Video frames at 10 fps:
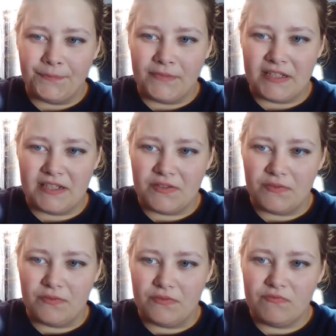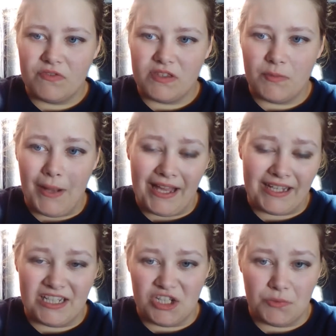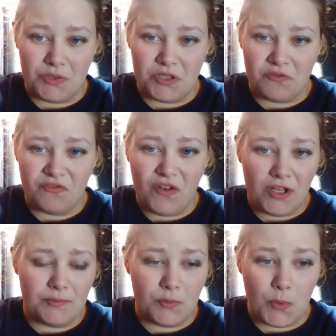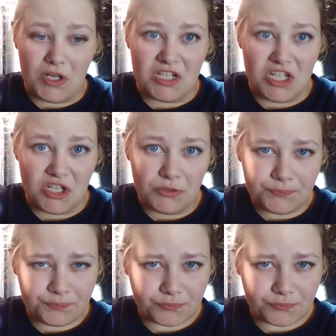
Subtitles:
This is the Black Edition, which is volumes 1 and 2